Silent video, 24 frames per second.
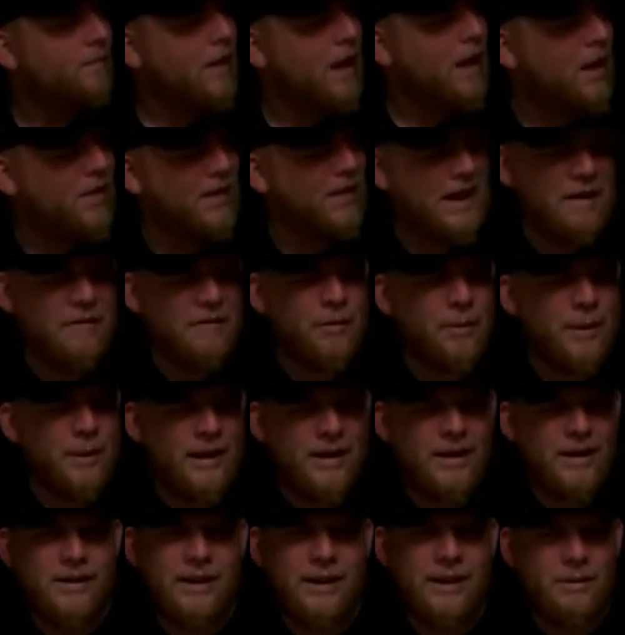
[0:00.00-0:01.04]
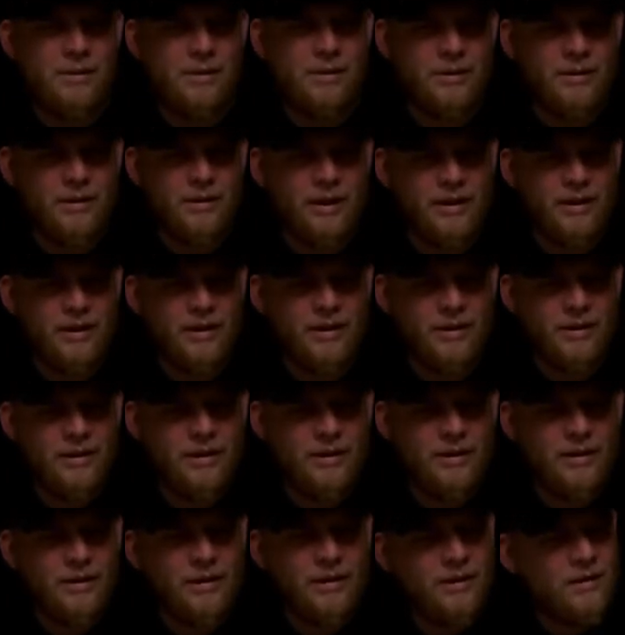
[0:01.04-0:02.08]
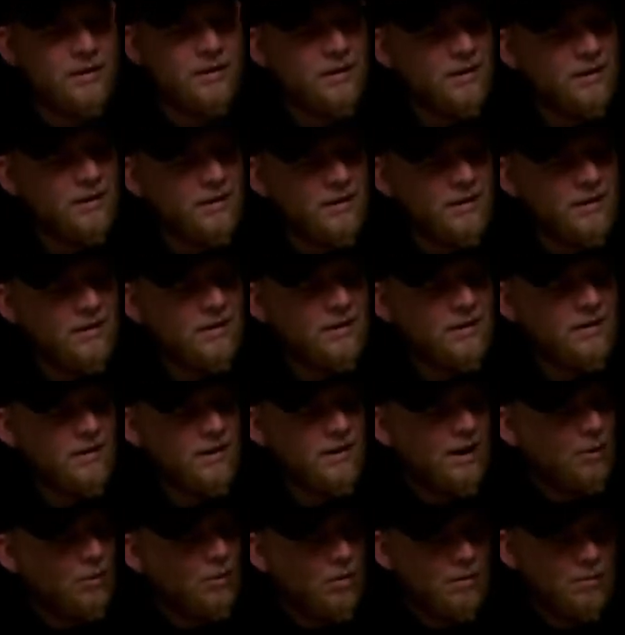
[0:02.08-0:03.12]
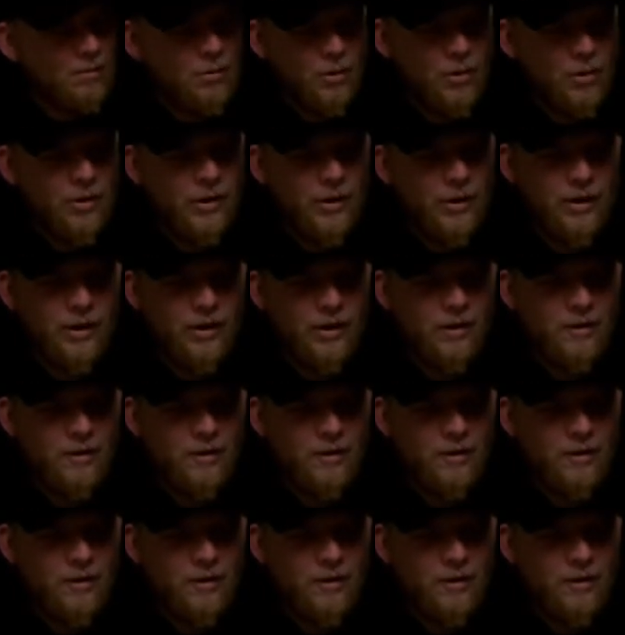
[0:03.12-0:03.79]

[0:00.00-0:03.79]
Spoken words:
I think everybody did that with their Duck Hunt gun. At one point or another.